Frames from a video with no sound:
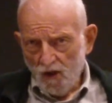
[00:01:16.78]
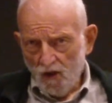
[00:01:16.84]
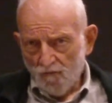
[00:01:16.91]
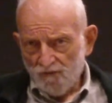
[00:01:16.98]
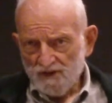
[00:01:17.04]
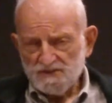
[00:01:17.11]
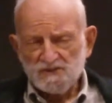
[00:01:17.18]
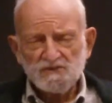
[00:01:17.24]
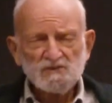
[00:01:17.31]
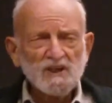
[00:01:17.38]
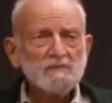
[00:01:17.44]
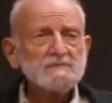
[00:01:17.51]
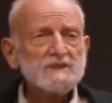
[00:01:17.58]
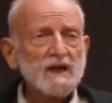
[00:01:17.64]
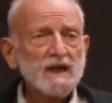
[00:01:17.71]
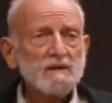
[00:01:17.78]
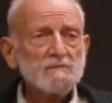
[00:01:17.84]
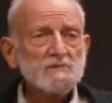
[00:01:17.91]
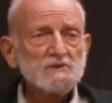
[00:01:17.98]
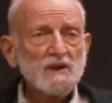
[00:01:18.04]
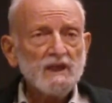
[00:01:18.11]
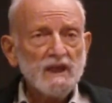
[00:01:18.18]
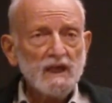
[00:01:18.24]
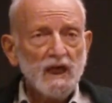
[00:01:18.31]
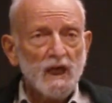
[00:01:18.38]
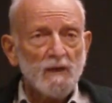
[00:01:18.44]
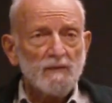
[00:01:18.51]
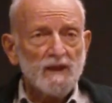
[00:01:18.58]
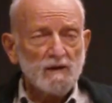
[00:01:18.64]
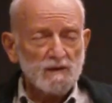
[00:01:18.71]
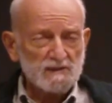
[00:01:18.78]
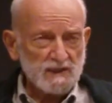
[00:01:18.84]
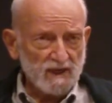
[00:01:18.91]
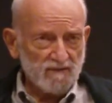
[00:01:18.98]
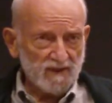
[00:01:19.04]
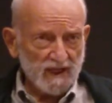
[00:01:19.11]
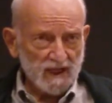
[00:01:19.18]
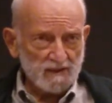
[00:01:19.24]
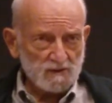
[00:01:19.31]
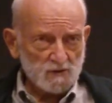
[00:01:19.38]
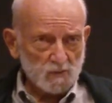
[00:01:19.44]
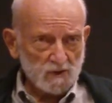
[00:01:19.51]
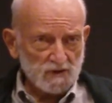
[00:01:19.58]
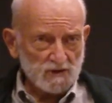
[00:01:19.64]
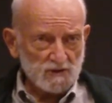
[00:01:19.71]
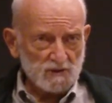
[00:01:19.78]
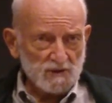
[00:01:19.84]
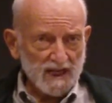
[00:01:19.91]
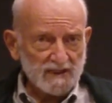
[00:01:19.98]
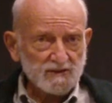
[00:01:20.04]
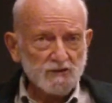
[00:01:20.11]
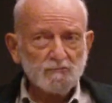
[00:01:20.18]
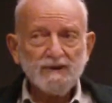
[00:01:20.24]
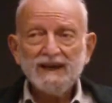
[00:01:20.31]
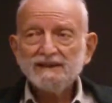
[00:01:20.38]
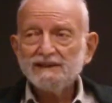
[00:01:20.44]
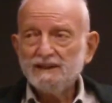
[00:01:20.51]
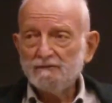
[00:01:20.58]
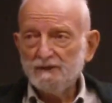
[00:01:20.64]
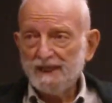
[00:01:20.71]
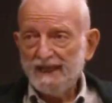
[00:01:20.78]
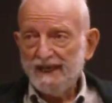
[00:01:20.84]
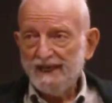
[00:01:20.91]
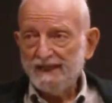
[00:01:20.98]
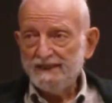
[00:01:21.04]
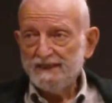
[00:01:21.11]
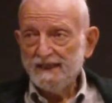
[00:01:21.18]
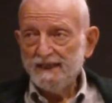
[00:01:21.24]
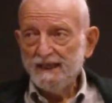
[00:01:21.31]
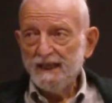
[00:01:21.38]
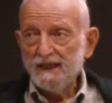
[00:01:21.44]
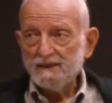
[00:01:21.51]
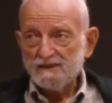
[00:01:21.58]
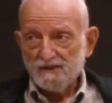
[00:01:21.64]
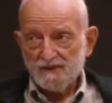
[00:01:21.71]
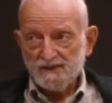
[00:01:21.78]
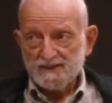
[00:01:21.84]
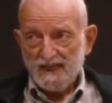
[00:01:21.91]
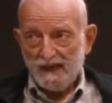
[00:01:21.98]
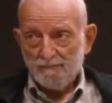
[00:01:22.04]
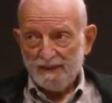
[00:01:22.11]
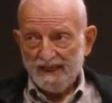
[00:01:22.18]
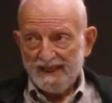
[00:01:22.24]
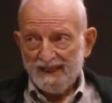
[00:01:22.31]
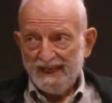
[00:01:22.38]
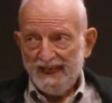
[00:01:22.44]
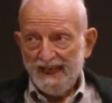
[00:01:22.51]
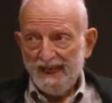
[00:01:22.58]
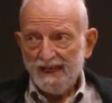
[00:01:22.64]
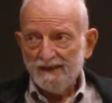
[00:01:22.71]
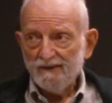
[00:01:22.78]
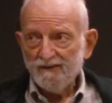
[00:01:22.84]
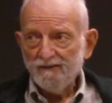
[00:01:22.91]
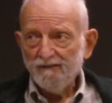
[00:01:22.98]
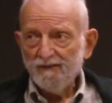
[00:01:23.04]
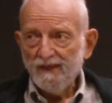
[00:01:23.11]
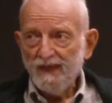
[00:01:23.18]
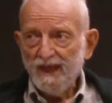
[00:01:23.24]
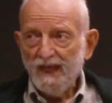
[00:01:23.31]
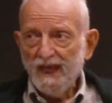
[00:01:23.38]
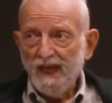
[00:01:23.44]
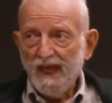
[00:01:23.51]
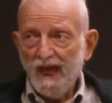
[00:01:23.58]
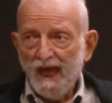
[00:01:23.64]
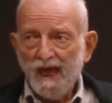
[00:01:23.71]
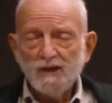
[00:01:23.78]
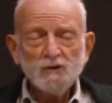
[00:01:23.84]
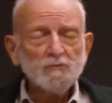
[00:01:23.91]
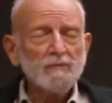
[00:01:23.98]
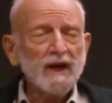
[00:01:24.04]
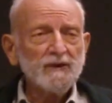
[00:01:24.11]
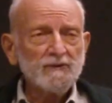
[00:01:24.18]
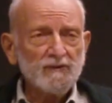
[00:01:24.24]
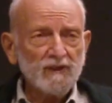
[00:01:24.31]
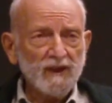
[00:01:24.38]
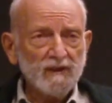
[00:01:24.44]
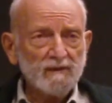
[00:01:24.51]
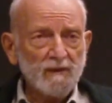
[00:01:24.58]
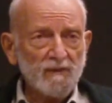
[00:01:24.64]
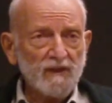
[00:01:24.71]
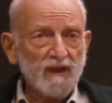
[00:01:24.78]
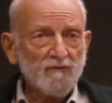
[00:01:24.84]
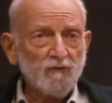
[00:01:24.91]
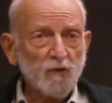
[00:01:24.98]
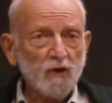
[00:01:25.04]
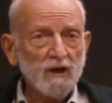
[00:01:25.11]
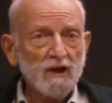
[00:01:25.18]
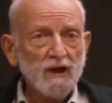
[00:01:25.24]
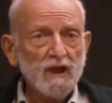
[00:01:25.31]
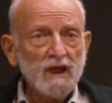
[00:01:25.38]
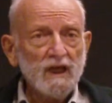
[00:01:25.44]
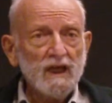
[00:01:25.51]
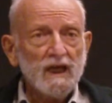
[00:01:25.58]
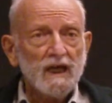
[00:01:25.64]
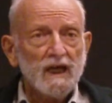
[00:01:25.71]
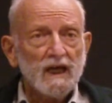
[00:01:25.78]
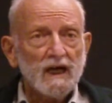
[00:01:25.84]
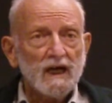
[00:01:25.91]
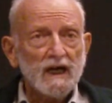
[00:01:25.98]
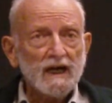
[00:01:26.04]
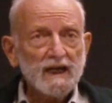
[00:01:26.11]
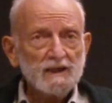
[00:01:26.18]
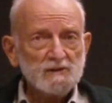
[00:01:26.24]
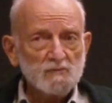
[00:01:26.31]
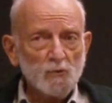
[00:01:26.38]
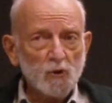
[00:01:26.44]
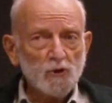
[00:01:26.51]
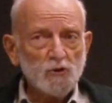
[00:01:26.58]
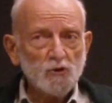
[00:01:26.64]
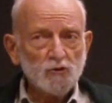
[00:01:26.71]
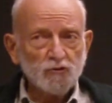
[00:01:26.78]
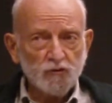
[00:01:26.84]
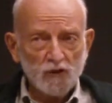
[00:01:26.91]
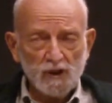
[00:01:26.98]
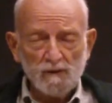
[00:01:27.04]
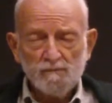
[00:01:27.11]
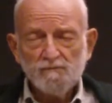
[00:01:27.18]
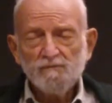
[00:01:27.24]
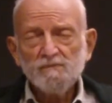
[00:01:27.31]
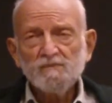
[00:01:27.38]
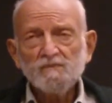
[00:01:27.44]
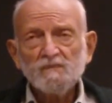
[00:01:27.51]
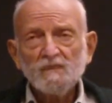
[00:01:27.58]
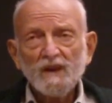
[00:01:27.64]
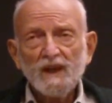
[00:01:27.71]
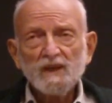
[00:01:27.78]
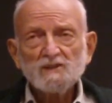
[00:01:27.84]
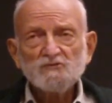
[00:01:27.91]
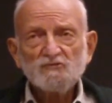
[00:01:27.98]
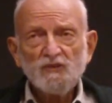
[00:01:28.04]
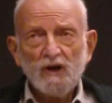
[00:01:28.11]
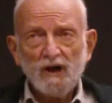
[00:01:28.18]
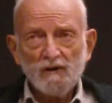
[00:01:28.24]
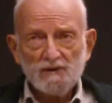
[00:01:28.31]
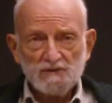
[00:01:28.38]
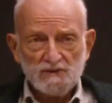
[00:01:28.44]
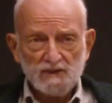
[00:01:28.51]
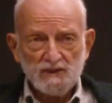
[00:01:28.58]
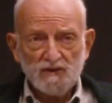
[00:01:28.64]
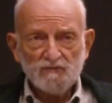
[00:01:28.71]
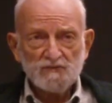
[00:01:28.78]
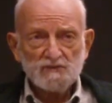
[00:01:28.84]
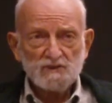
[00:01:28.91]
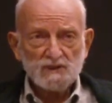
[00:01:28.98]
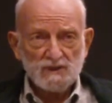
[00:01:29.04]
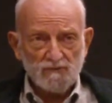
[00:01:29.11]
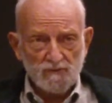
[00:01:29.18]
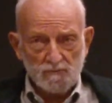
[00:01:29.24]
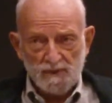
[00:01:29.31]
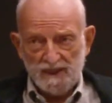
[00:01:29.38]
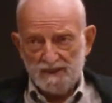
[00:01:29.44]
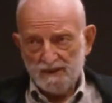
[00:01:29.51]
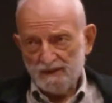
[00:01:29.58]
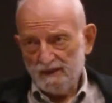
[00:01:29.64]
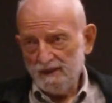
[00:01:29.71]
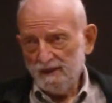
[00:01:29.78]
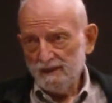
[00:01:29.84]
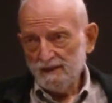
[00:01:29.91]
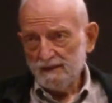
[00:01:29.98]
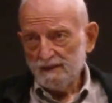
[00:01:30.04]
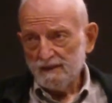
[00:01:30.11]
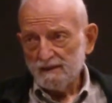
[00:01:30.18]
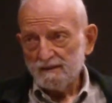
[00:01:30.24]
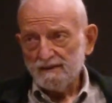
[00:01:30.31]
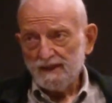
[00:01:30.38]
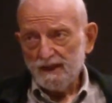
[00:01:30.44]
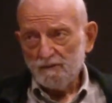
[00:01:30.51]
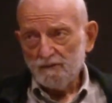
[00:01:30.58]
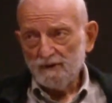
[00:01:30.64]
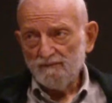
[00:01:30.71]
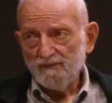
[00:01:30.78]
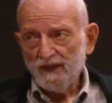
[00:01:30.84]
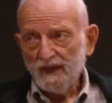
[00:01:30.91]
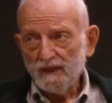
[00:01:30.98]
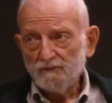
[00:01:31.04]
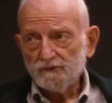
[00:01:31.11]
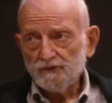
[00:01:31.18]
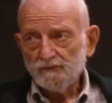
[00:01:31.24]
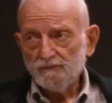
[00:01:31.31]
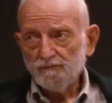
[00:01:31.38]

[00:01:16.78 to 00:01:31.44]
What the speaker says: For instance, sometimes there is evidence which is not directly related to the topic at hand, and you might think that therefore it's more neutral as far as the differences of opinion that are involved.